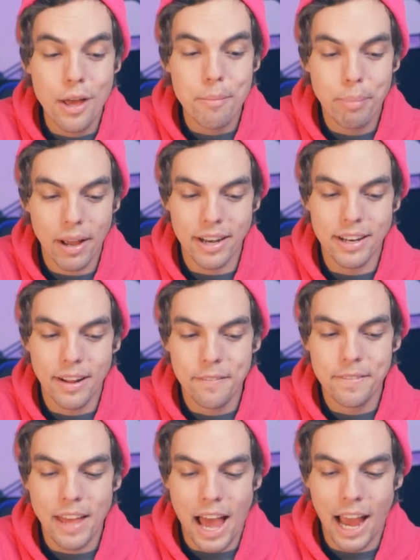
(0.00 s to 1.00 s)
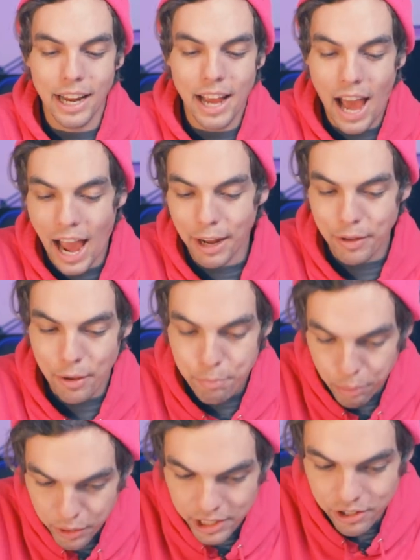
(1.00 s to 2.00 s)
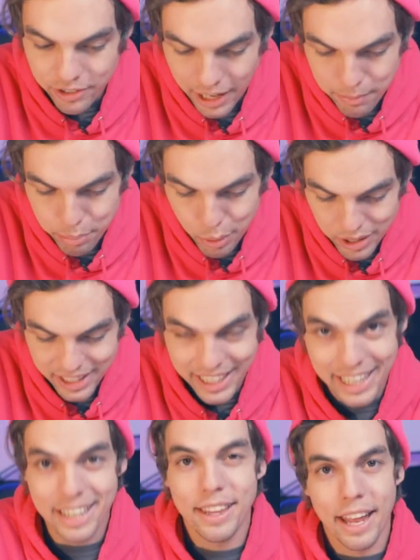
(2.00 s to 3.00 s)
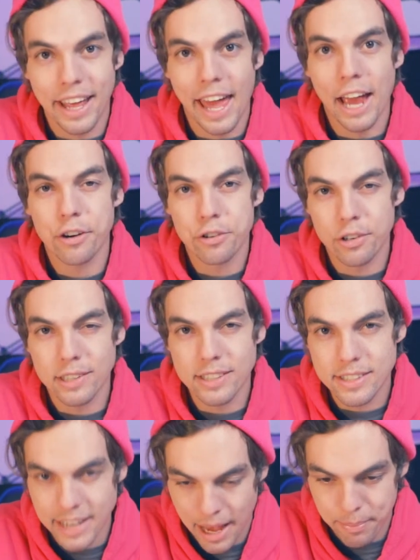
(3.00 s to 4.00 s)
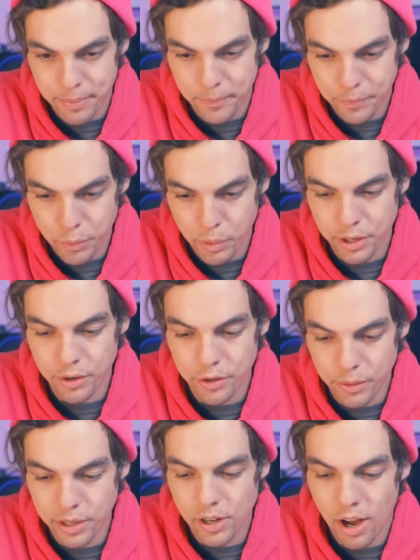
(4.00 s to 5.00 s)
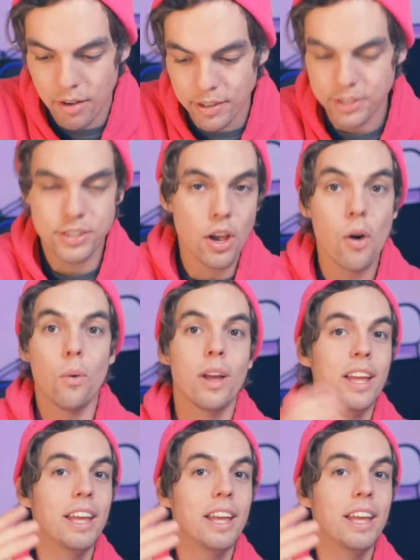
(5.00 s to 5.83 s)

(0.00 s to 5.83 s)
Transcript: but I, I appreciate putting in that extra step when you're doing coffee. So